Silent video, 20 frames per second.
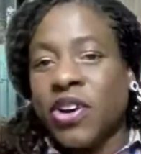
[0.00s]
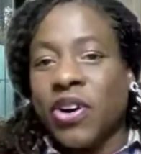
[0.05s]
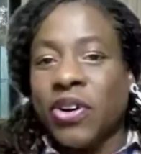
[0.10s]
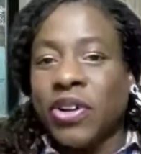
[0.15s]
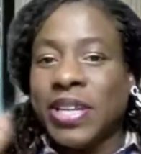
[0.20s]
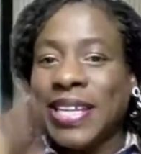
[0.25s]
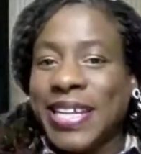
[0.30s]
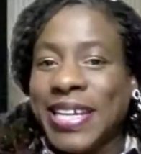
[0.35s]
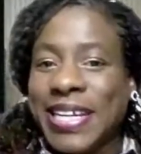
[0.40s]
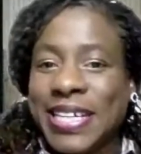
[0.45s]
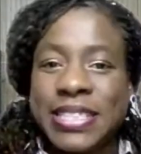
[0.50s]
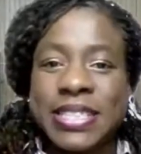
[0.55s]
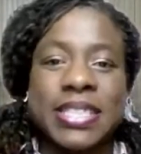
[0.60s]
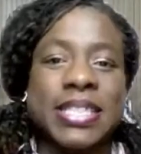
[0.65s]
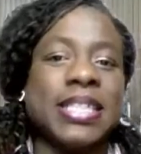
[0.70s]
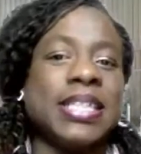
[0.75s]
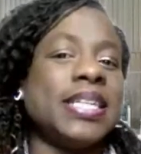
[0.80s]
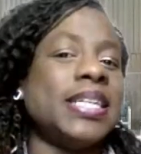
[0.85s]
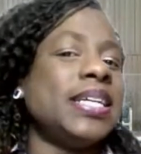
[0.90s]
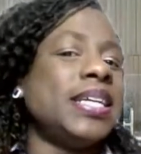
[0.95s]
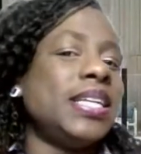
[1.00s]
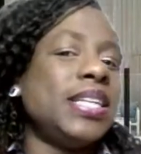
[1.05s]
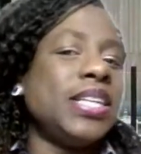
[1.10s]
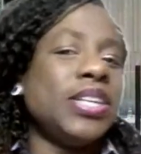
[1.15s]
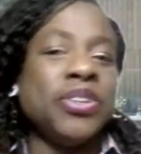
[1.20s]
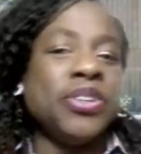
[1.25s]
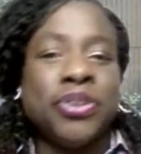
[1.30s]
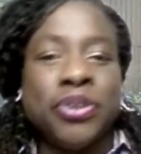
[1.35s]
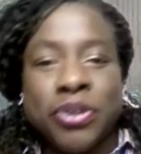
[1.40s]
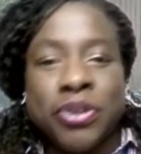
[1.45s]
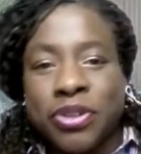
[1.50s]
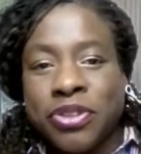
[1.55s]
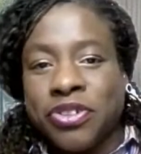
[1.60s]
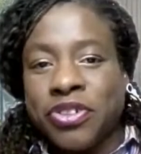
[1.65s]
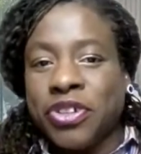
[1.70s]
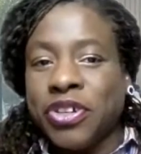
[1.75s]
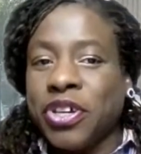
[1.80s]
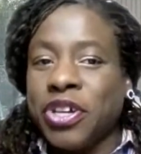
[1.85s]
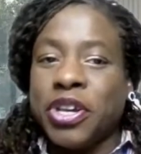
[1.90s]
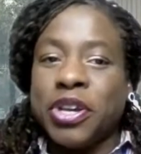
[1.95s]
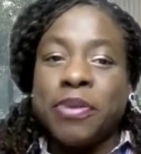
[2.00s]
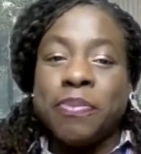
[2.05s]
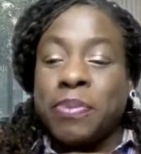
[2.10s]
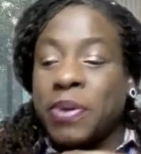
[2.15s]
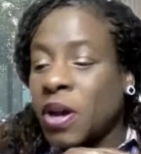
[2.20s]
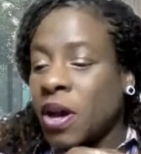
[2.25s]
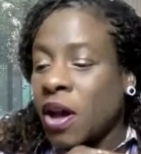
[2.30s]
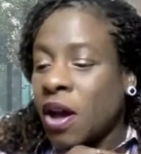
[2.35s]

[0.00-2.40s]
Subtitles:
on LinkedIn, YouTube,